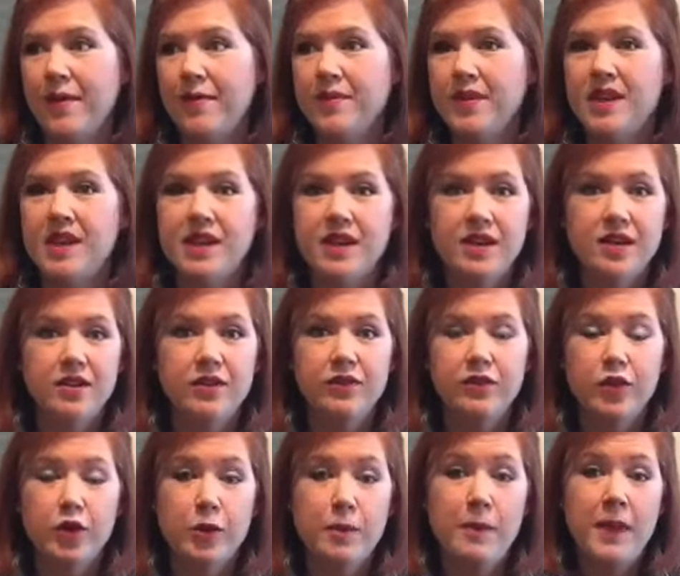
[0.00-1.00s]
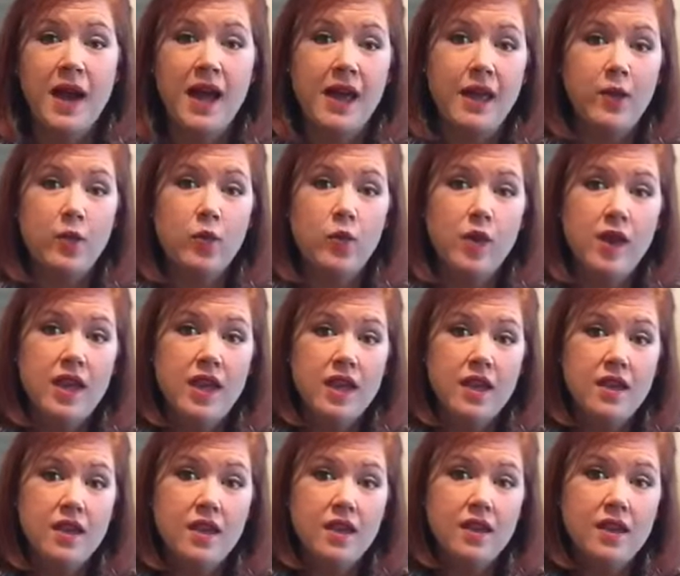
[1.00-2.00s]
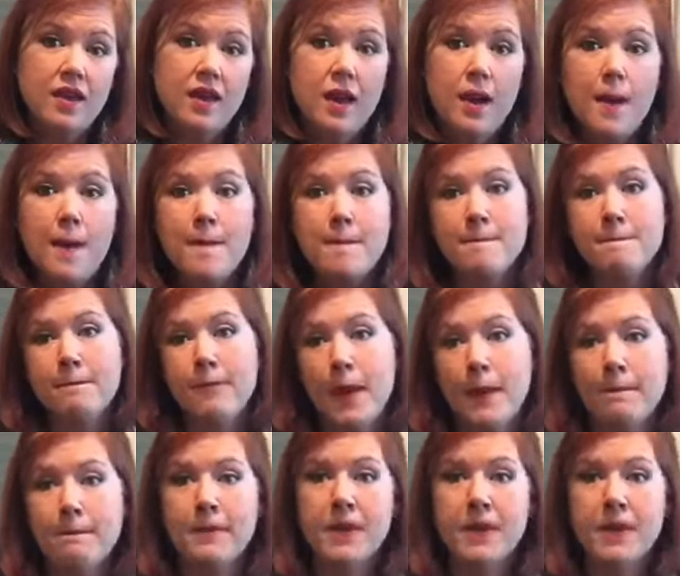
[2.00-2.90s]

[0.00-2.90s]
here for my week. I